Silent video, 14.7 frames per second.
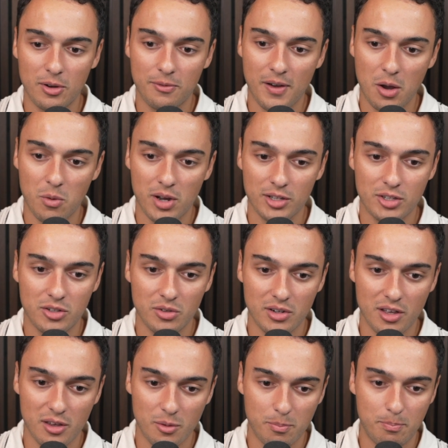if I wanted to do
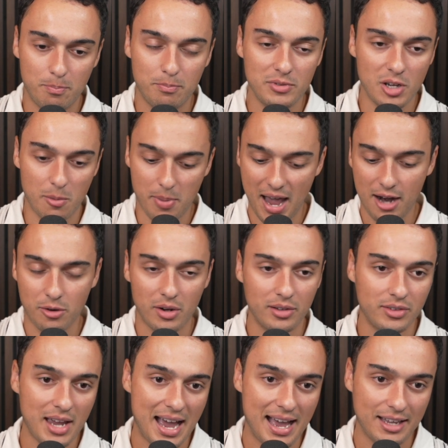another,
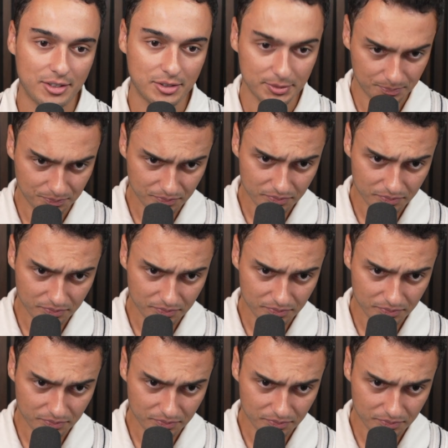background task,